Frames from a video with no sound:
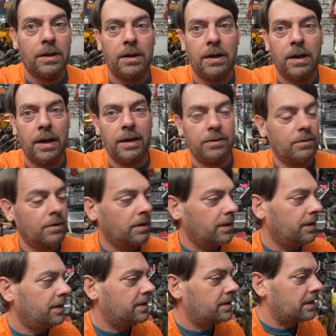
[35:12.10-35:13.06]
Hadn't
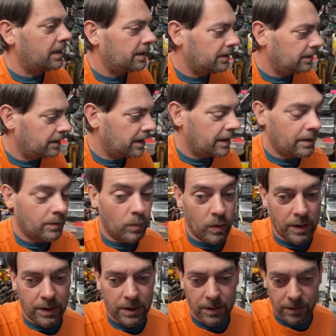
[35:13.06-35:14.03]
really decided that
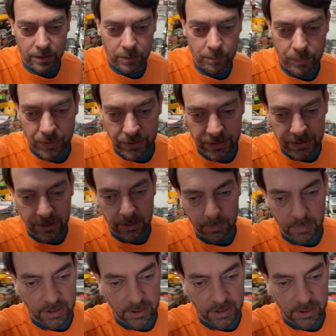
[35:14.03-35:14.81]
100%.